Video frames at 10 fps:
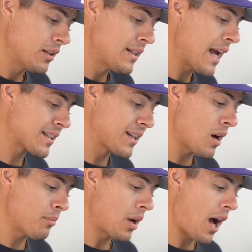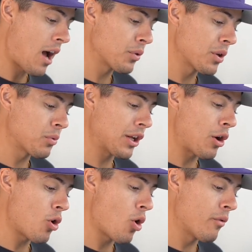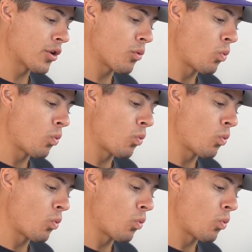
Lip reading: Next up, I really want to go over